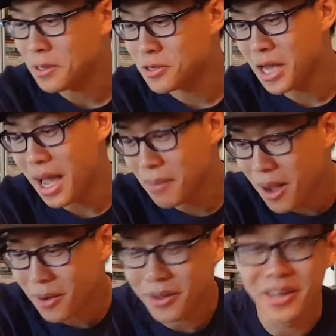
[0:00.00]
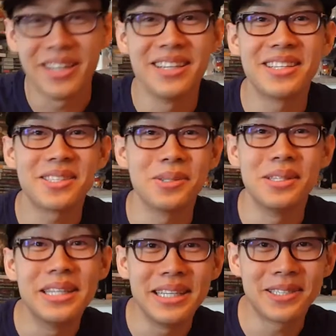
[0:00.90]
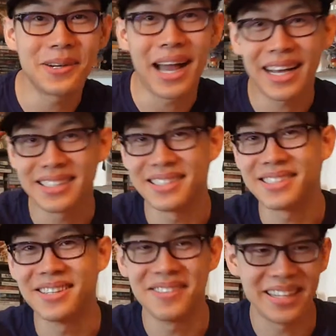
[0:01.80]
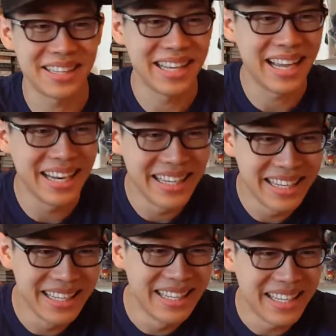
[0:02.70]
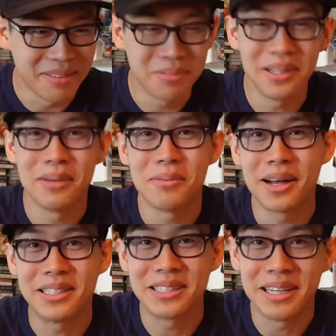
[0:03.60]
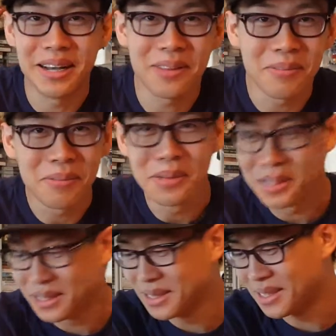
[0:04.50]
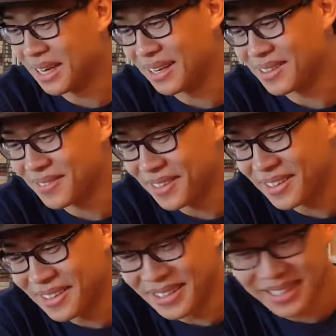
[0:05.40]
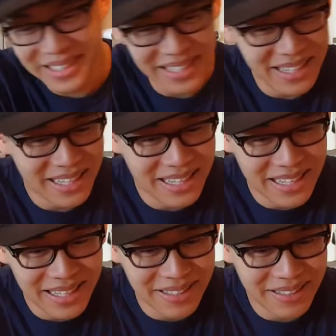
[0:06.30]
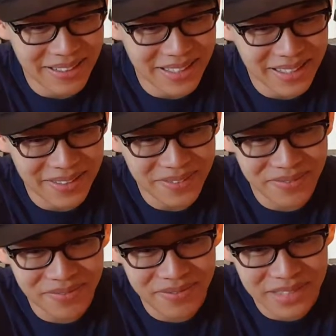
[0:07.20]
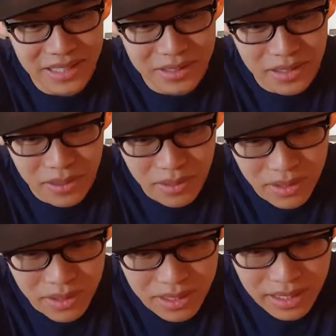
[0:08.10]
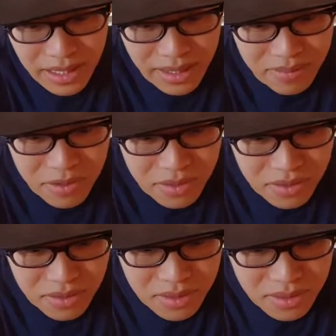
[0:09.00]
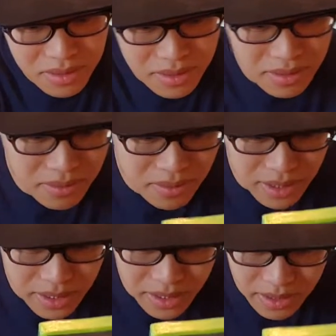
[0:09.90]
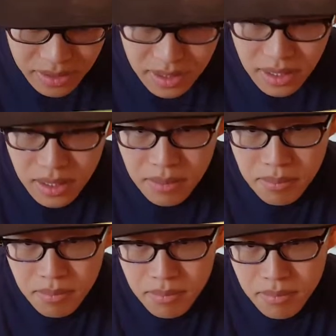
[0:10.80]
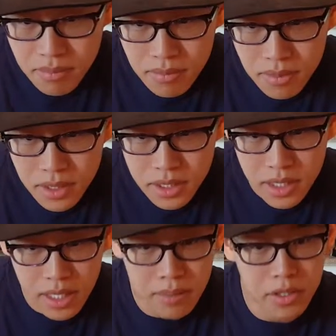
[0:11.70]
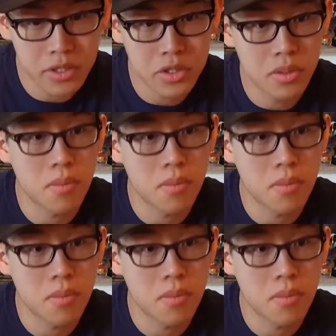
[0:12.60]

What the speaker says: jam out on Initial D tracks and stuff like that and play Project Gotham. So that was fun. Alright. Here's another one of these games right here. This game is